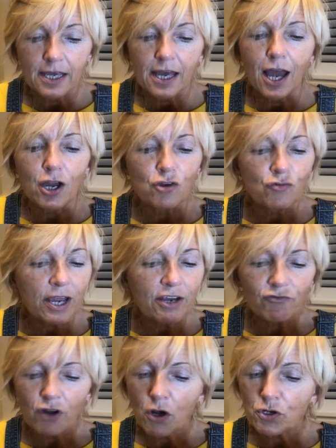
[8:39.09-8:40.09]
A great
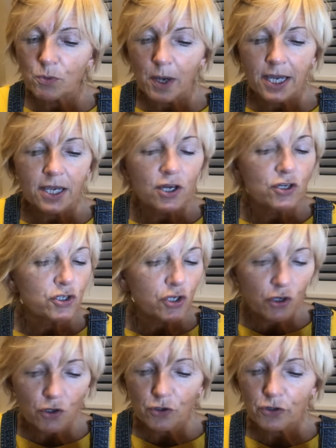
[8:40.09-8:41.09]
roadway
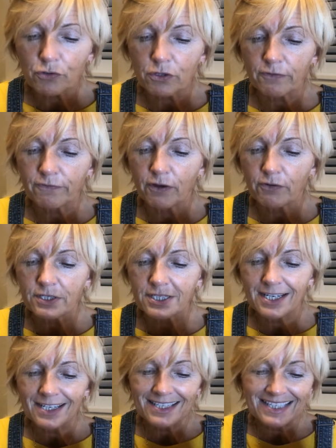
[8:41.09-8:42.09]
torn through the forest,
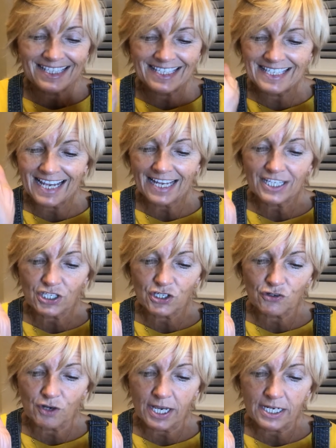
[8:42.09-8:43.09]
dead
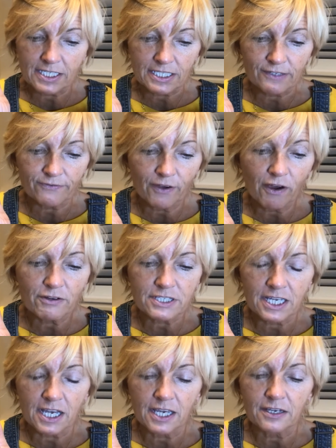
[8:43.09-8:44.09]
straight as far as
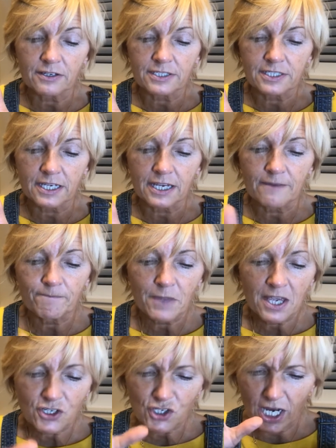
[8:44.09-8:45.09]
the eye could see.
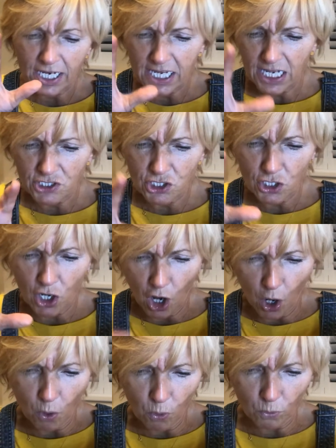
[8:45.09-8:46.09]
Gigantic
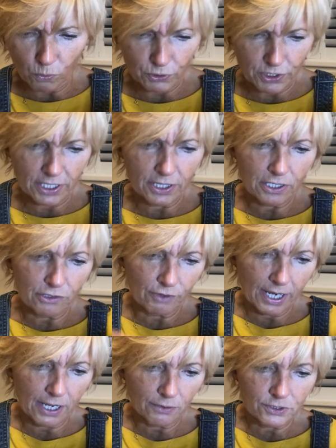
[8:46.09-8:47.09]
holes in the
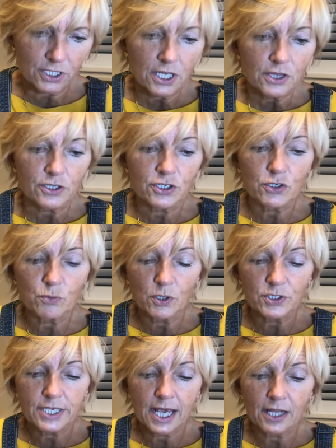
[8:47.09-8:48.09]
ground that had
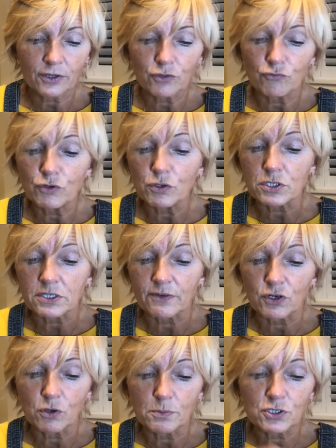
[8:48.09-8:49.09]
once held the roots of
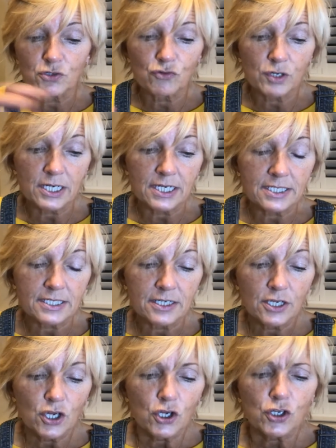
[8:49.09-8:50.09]
enormous trees.
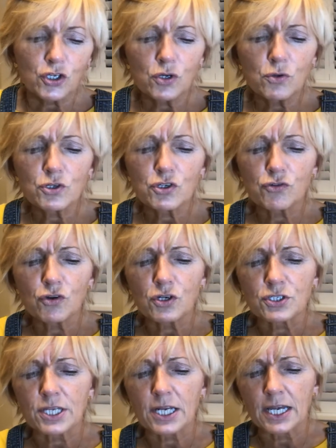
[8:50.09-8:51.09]
Huge
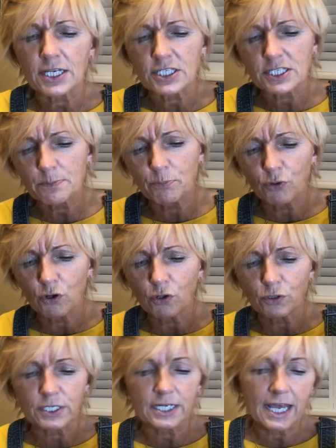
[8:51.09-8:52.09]
trunks that lay
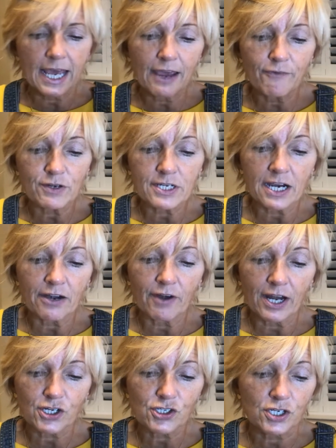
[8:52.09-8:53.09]
sprawled in every
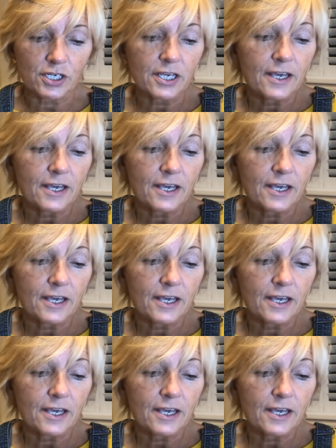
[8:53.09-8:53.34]
direction.